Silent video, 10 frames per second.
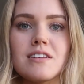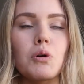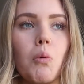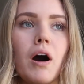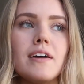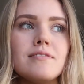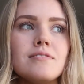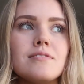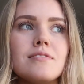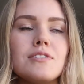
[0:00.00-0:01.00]
For
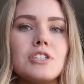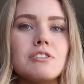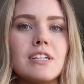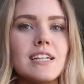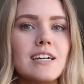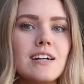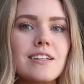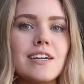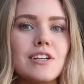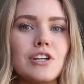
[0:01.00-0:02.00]
one, you need to
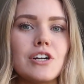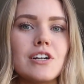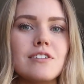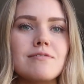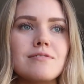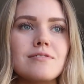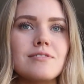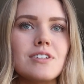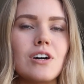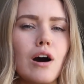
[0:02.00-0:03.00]
clean your
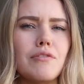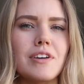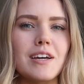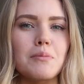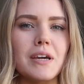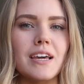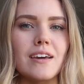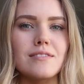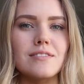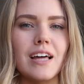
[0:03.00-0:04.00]
coffee enema kit.